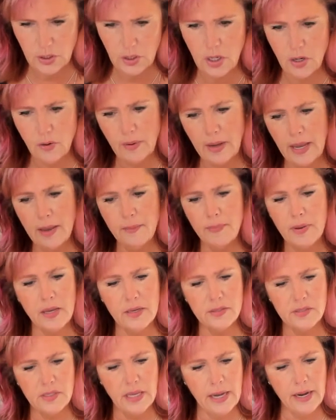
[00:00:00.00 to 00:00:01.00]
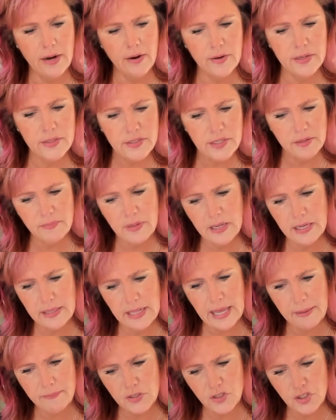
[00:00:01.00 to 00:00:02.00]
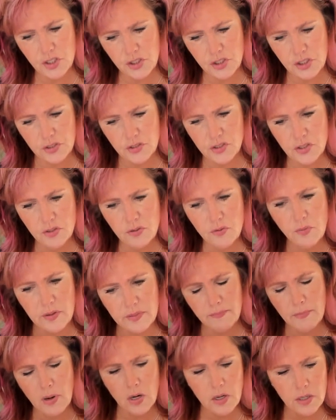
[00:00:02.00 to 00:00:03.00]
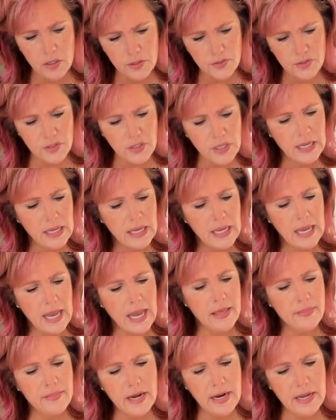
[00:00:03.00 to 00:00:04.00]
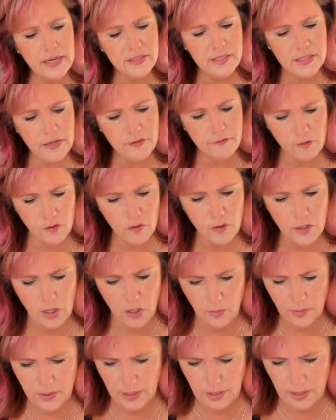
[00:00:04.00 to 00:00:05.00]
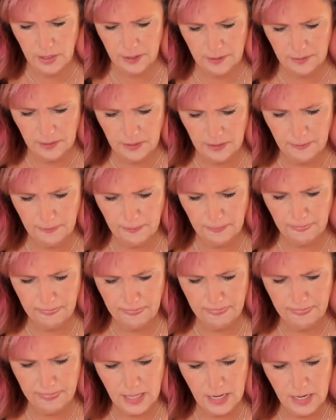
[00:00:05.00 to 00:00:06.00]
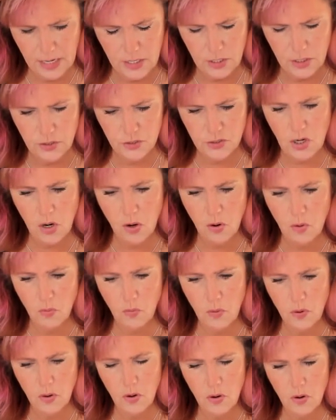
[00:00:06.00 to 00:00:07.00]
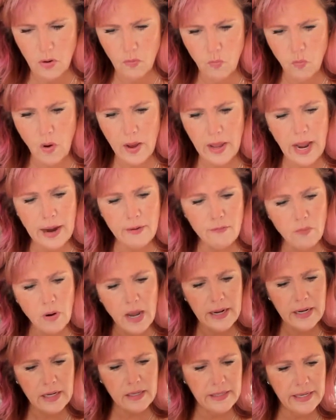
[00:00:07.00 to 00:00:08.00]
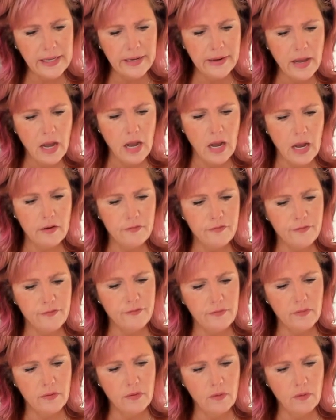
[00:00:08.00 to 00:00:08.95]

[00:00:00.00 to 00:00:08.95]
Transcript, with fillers: okay, because the Aries can be in that magician too with Mars. And then I see Virgo here. So what ironically enough,